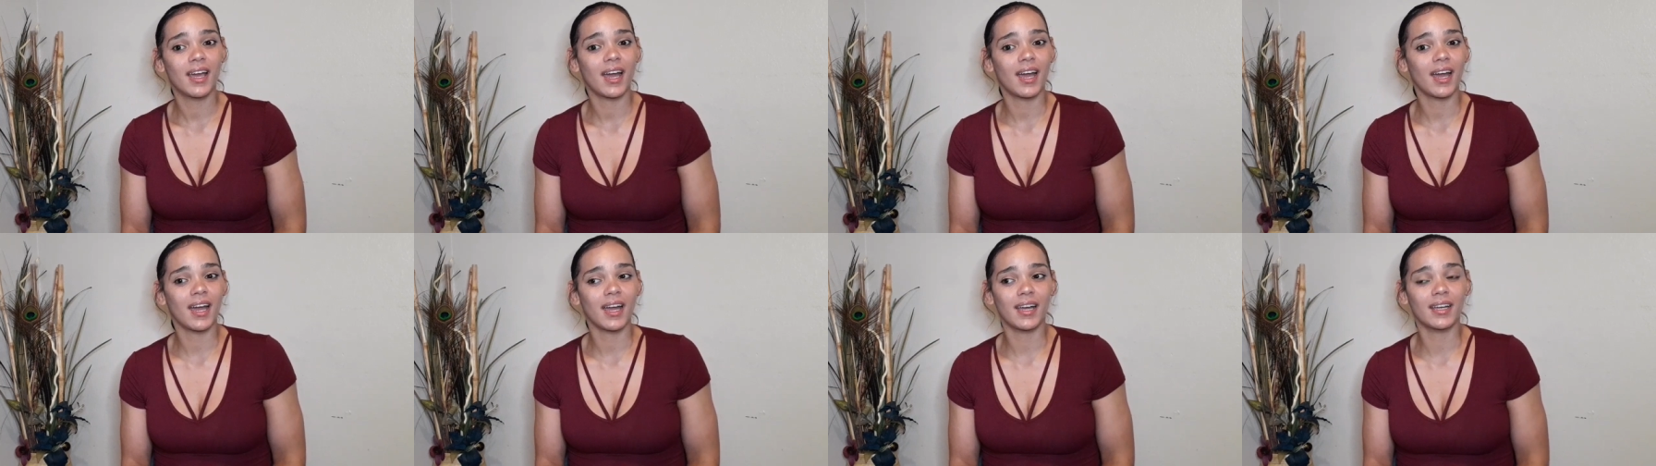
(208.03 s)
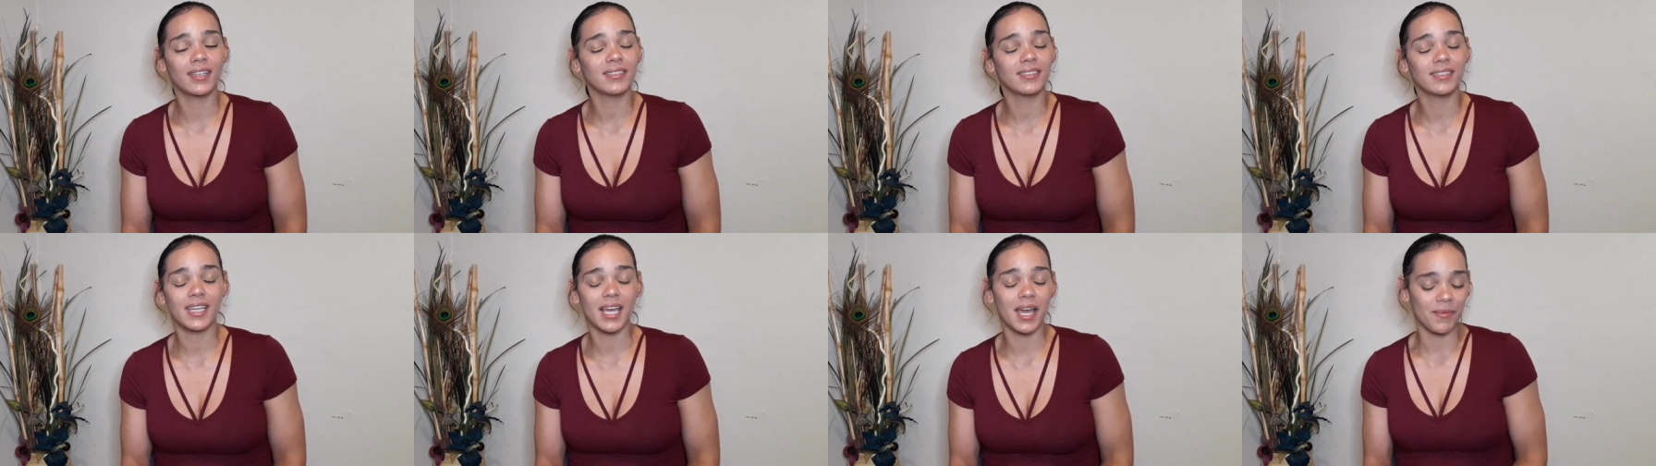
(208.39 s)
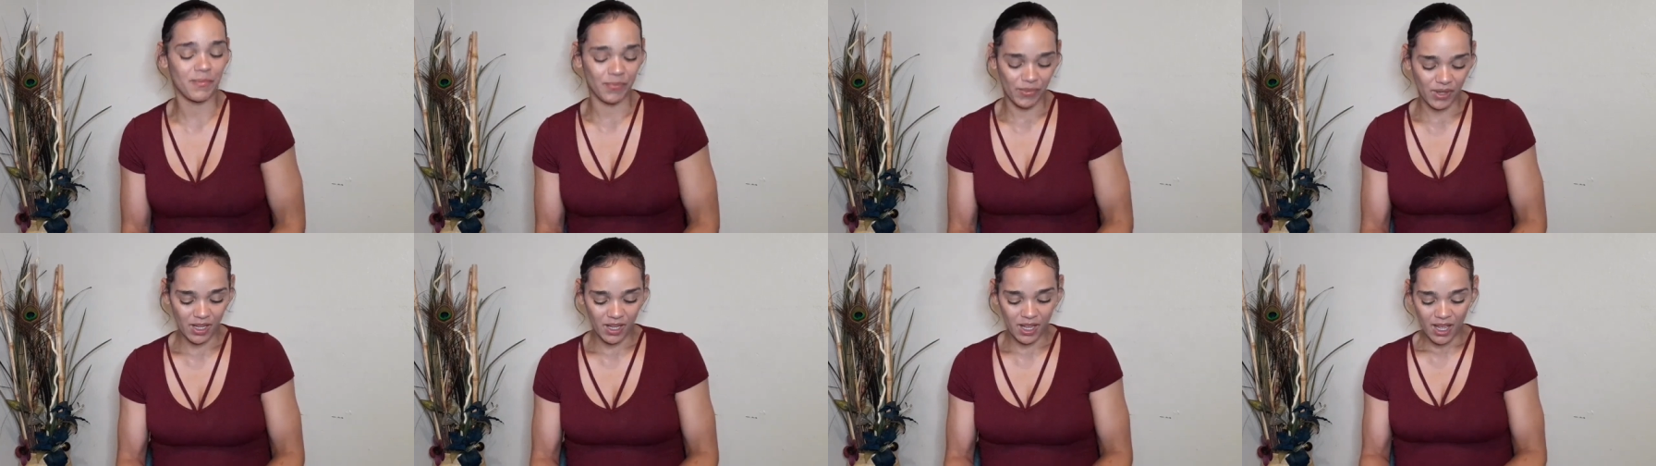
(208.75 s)
Uh, yeah.
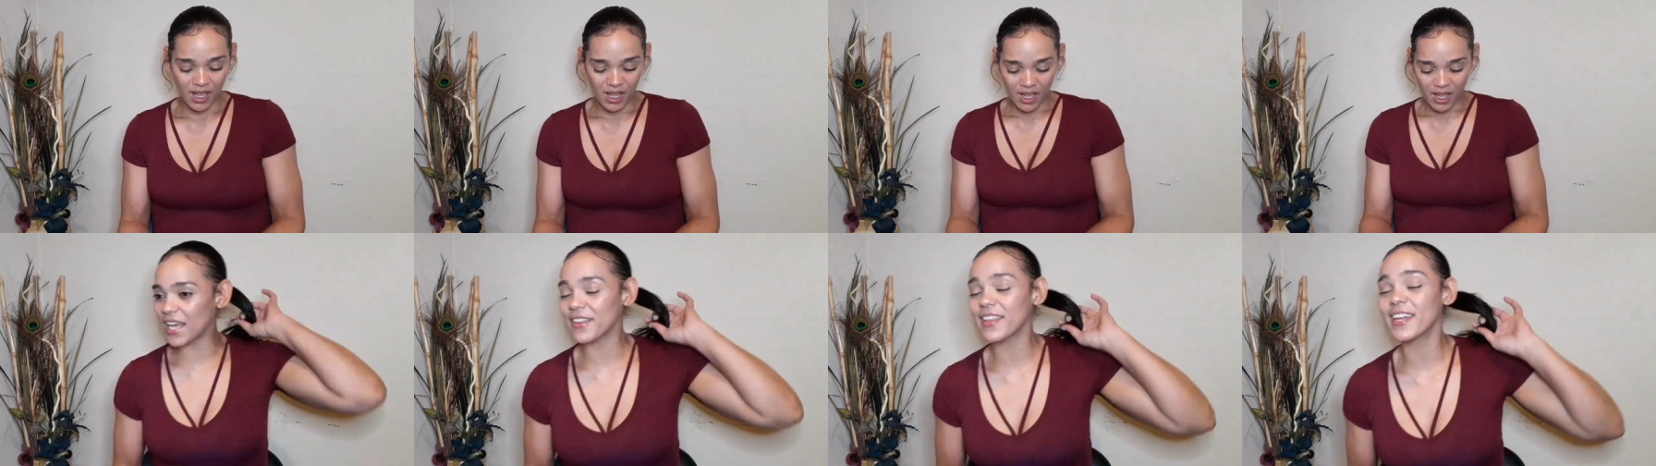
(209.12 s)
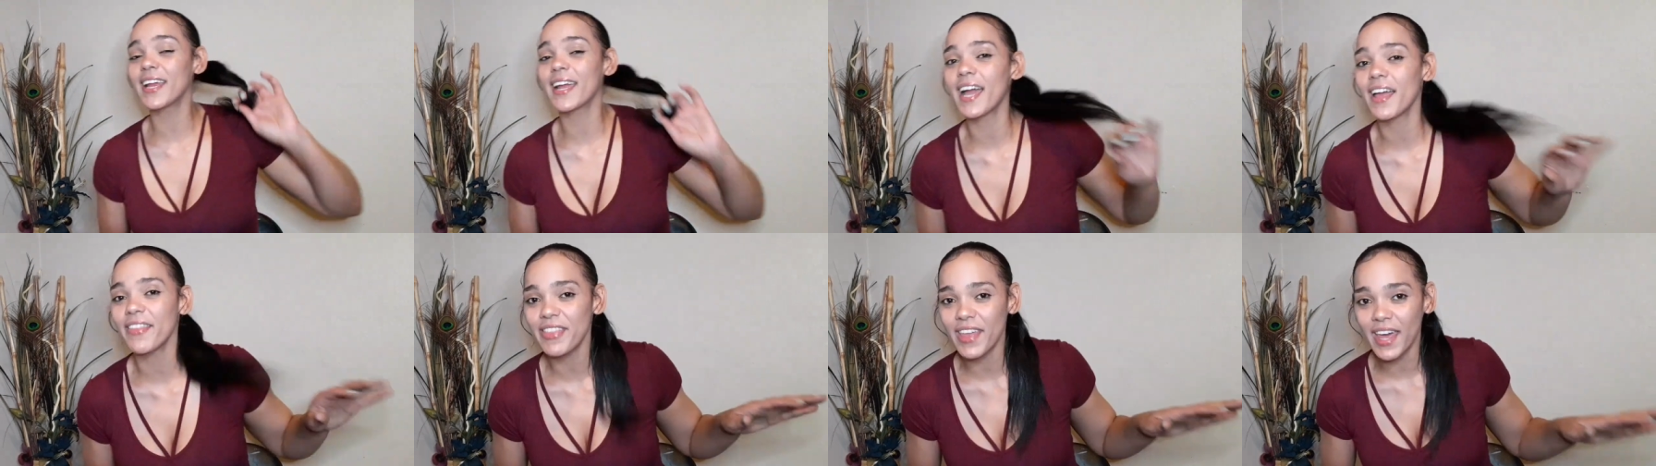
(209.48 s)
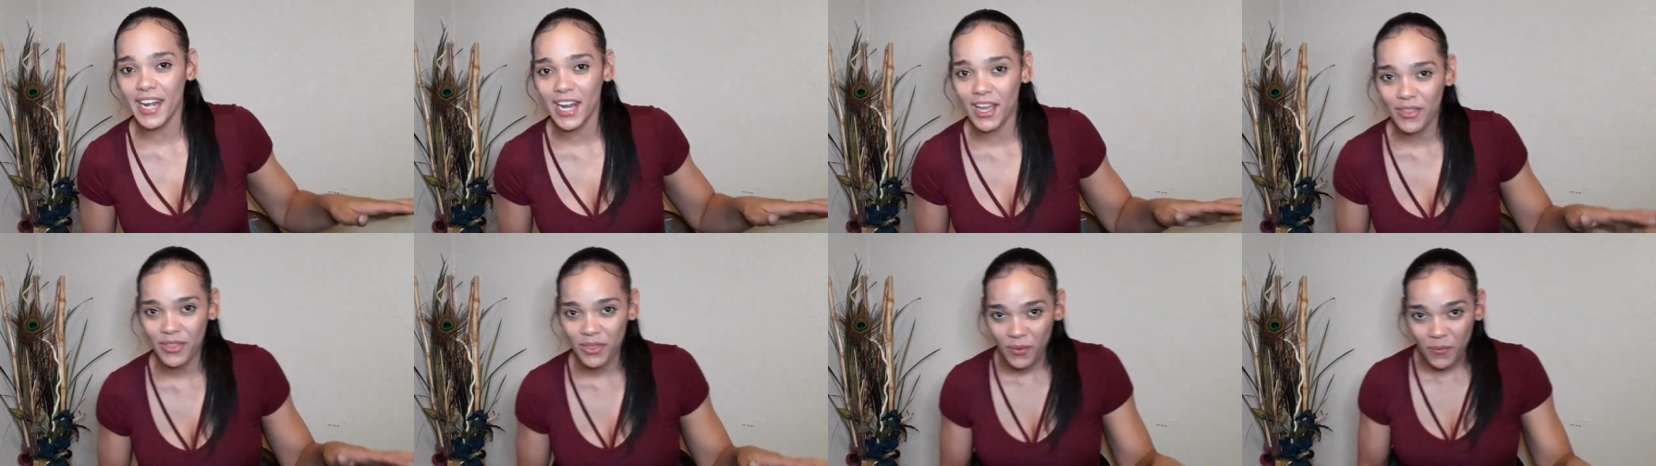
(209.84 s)
Now that I got that
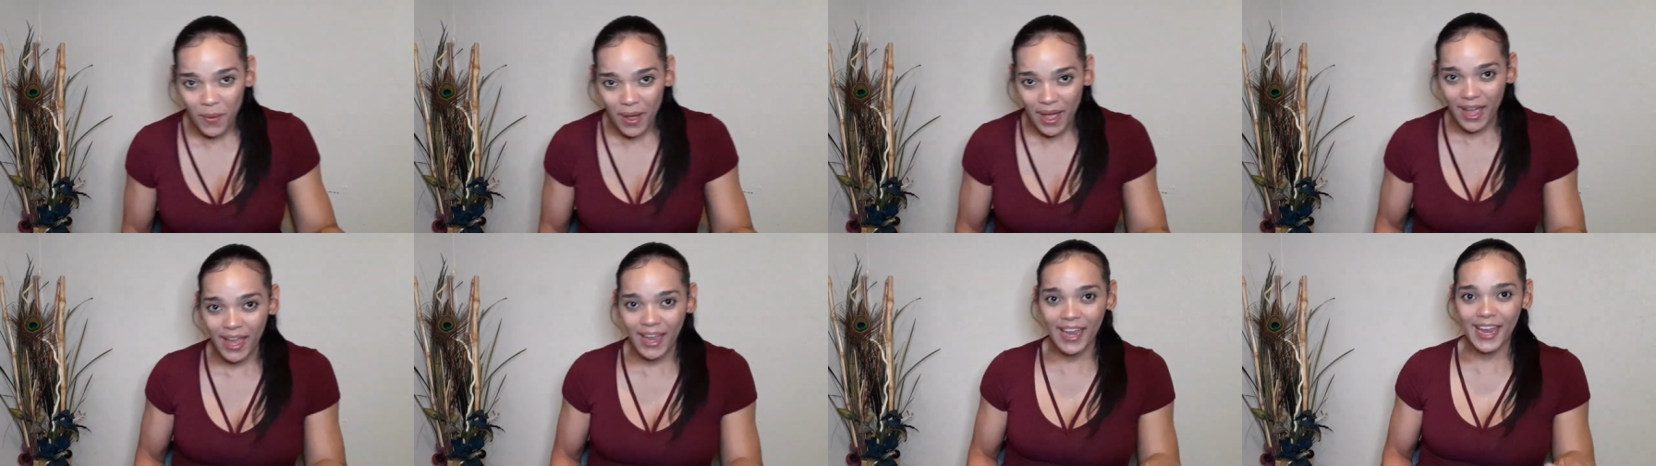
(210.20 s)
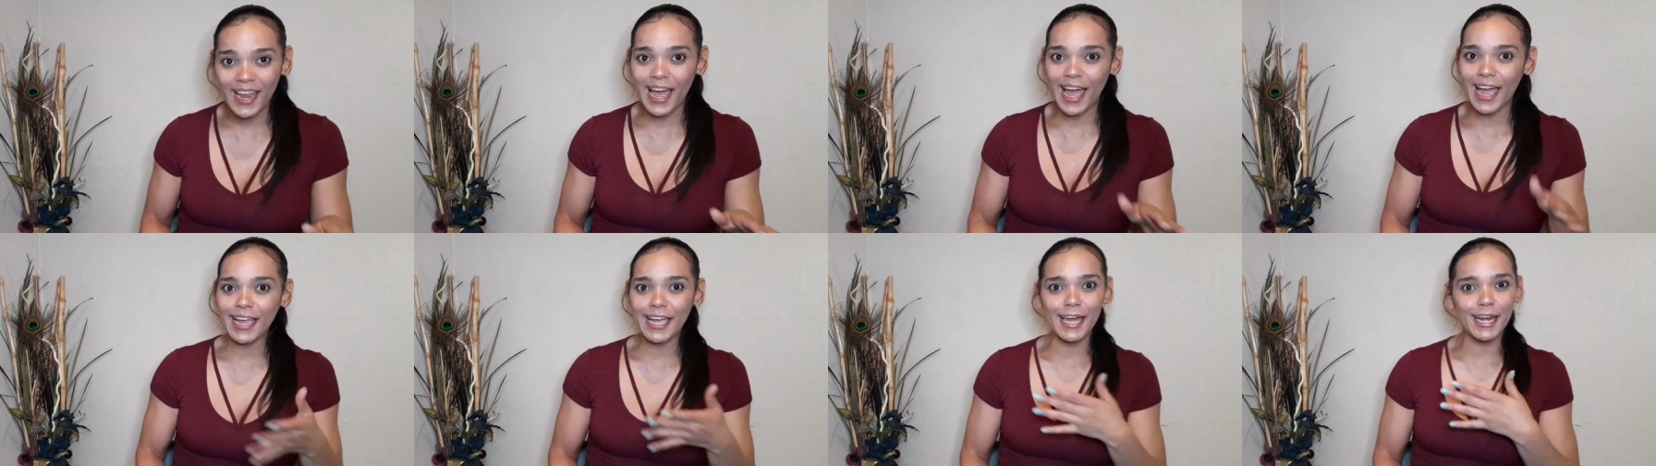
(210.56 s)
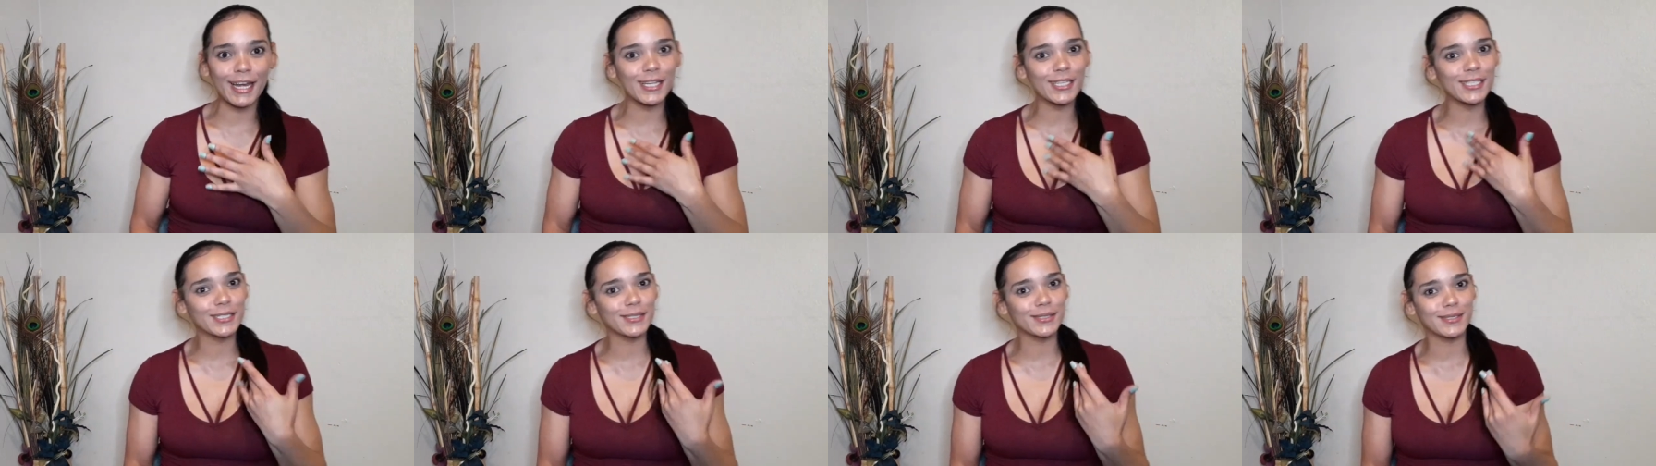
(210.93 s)
out the way, I
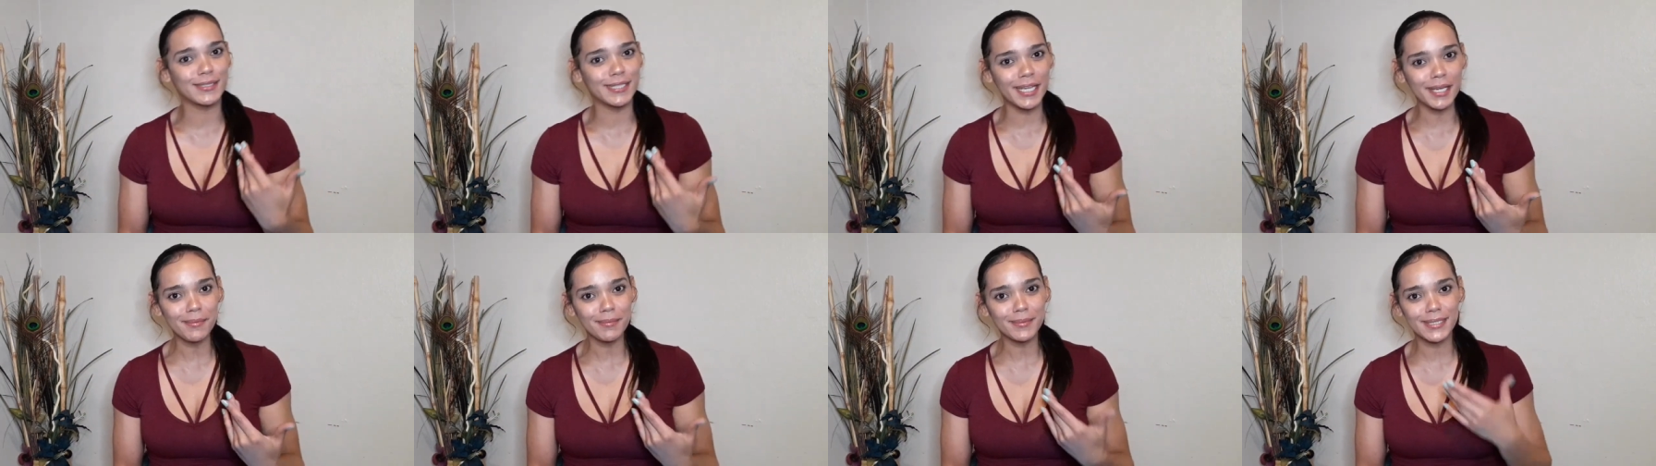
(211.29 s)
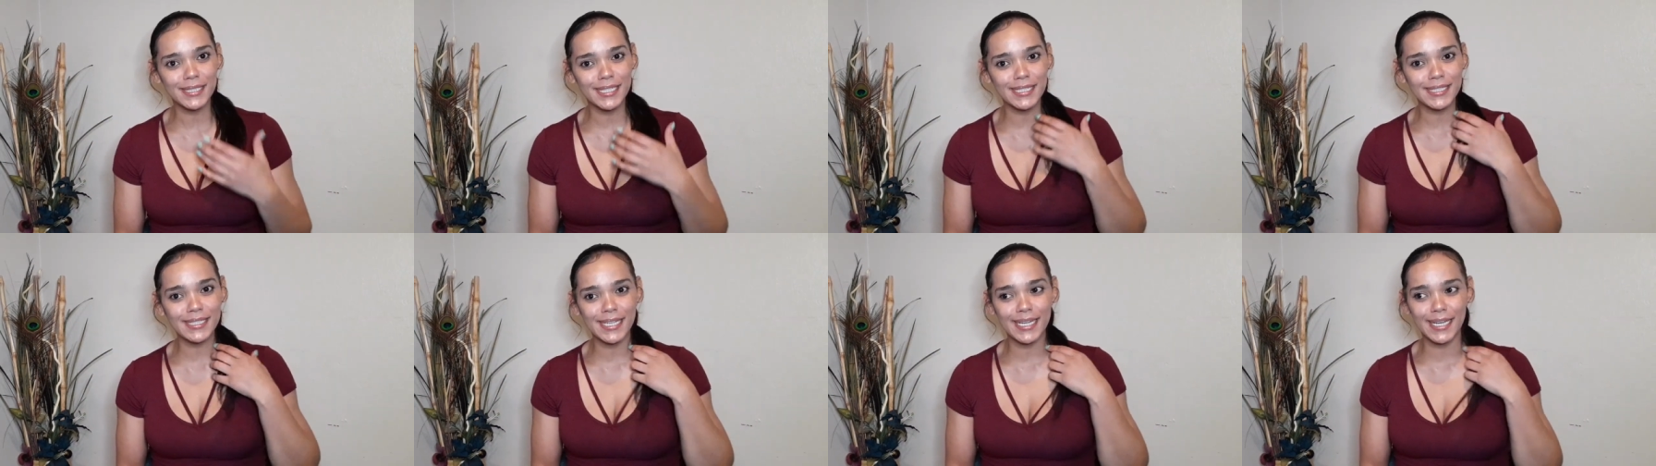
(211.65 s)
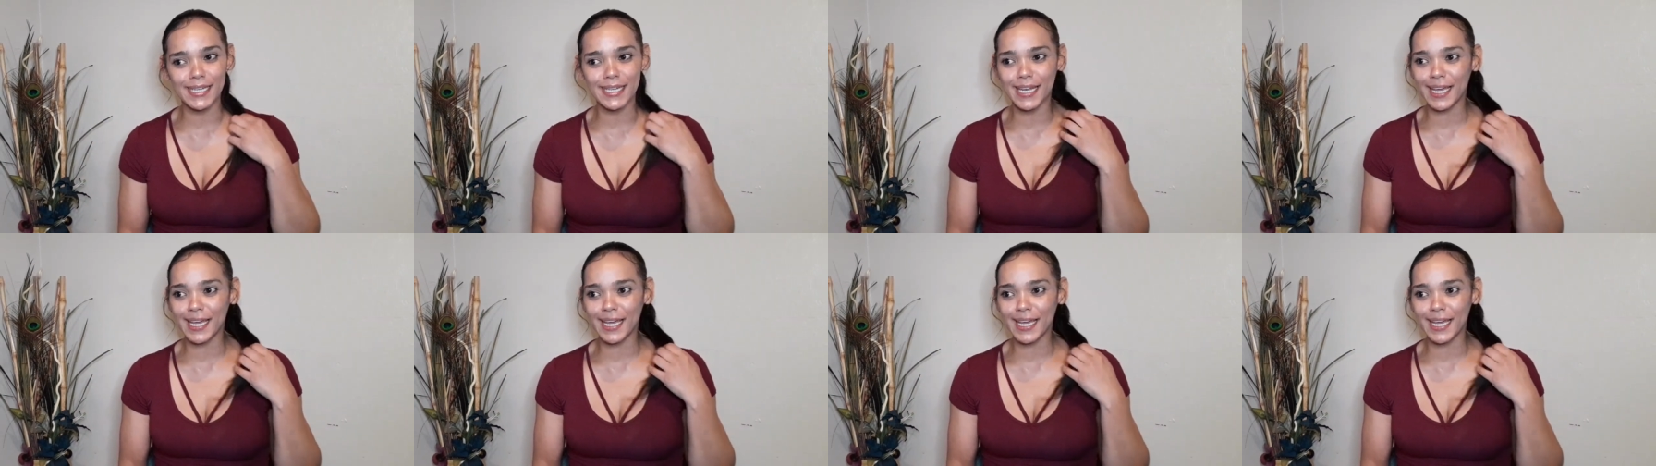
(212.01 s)
got a little deep, didn't I?